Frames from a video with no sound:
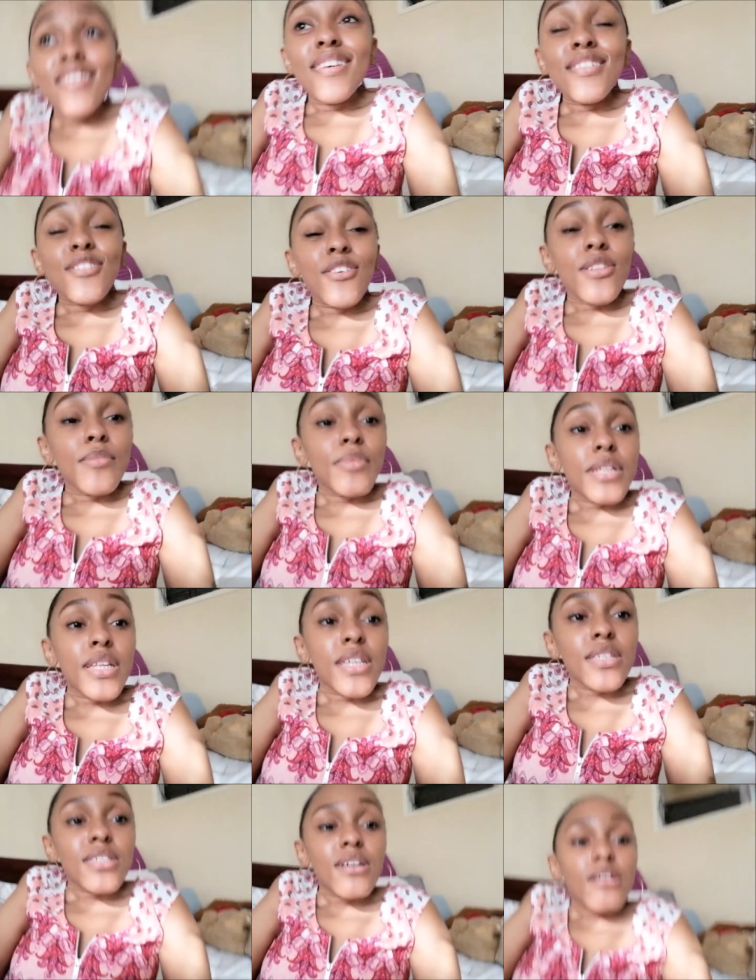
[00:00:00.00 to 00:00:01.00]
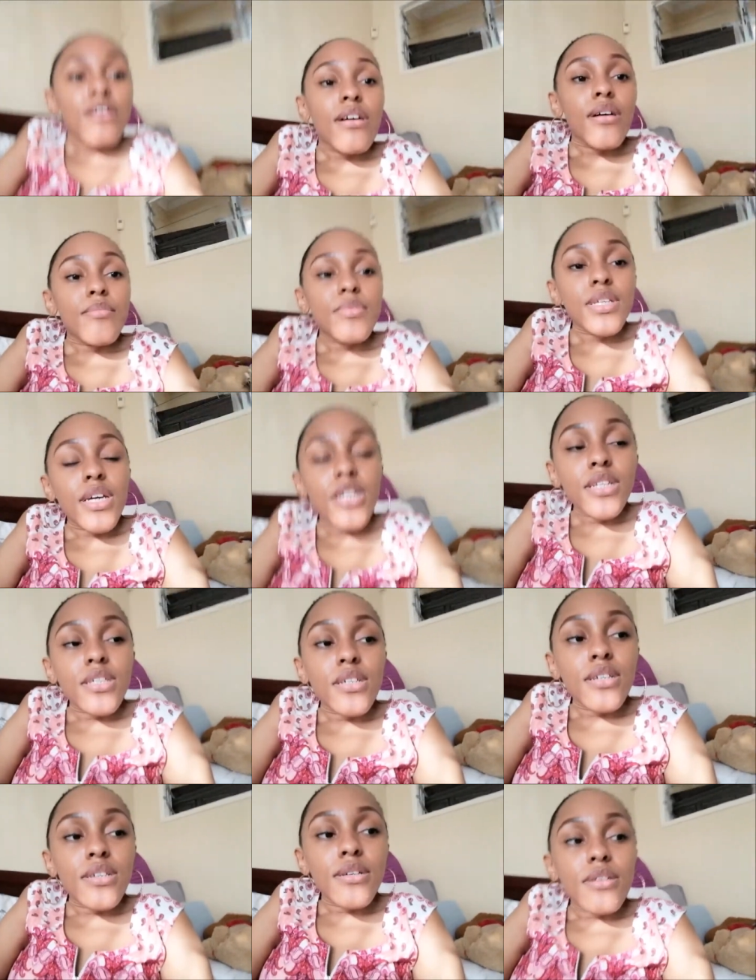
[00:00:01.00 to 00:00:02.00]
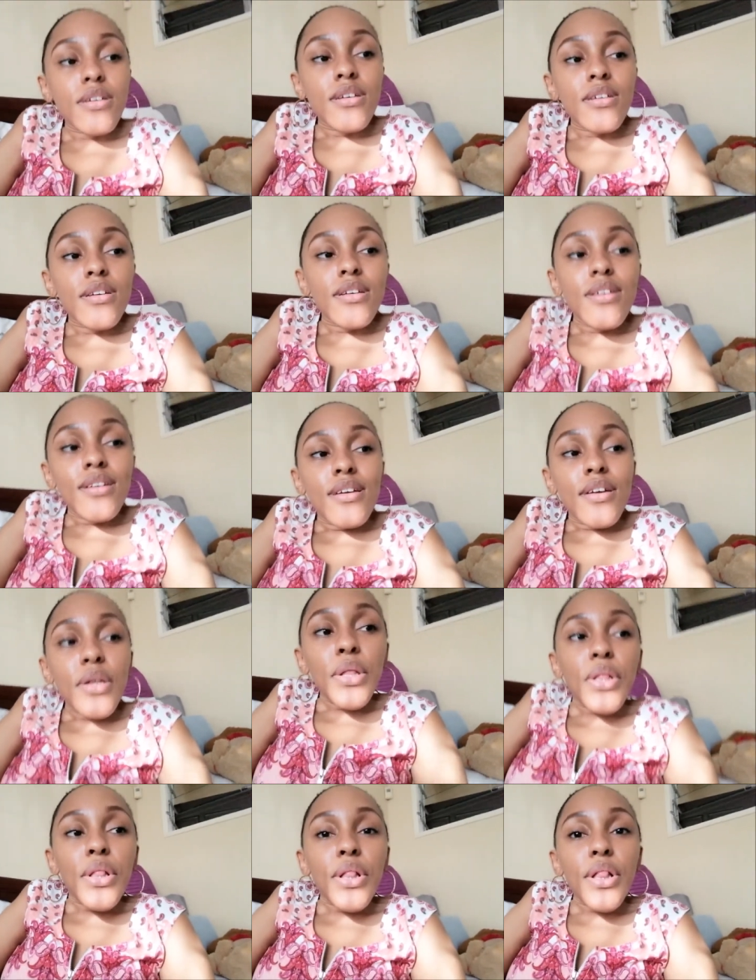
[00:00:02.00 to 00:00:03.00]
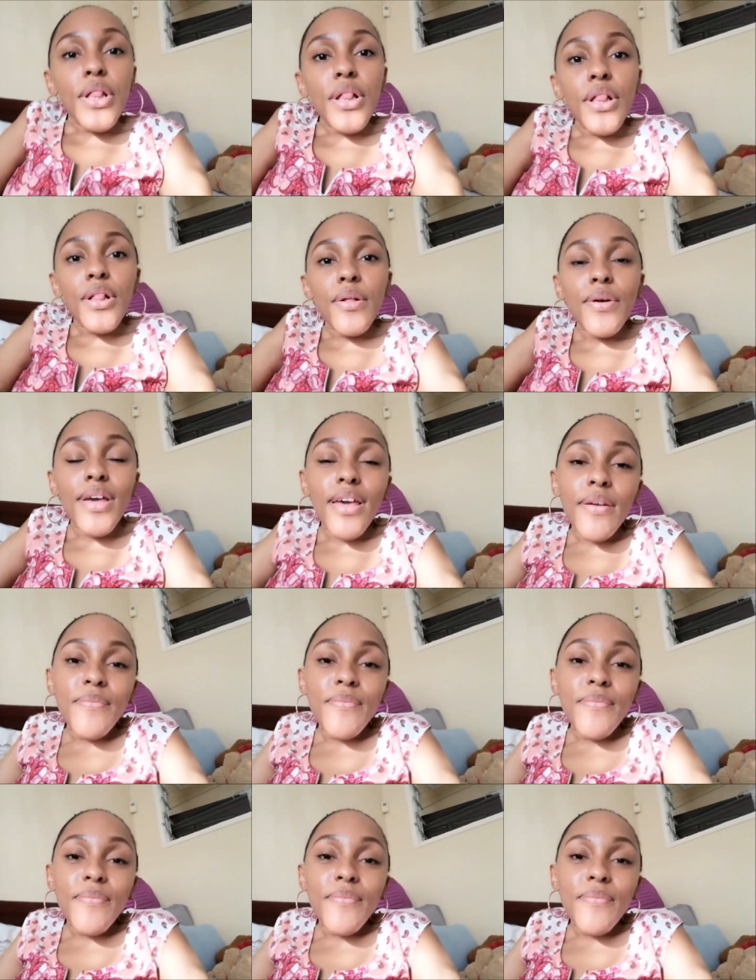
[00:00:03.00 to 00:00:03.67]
It's going to be lit. Oh, I'm tired. Ugh, okay.